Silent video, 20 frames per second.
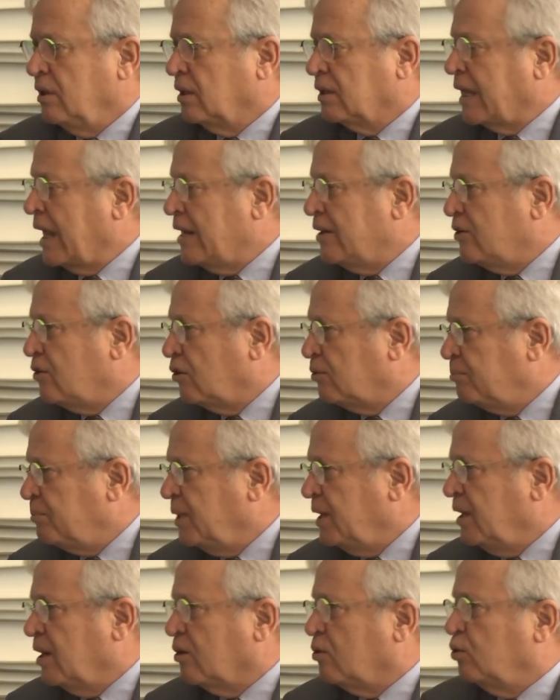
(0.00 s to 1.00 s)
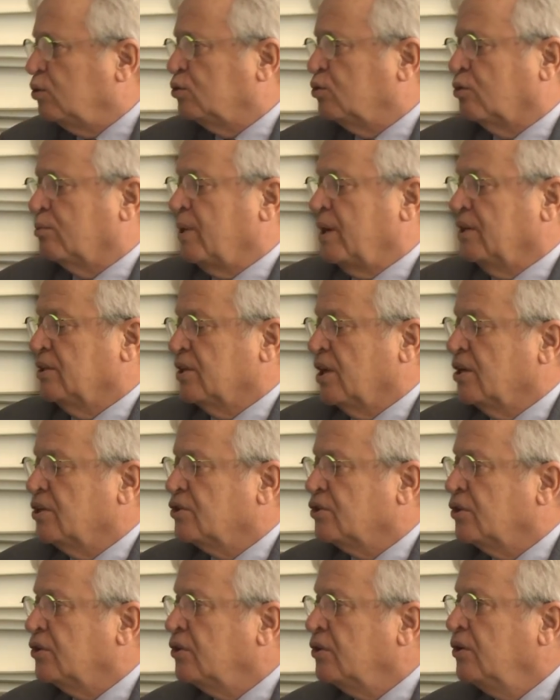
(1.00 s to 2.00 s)
It cannot be a good
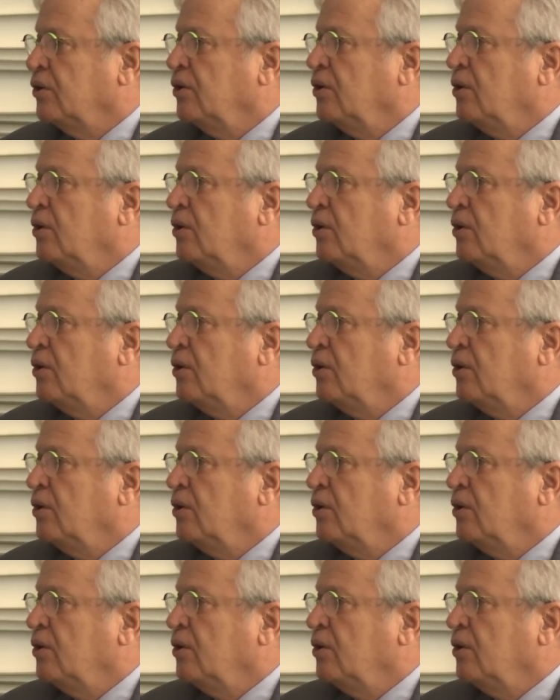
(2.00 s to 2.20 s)
urbanization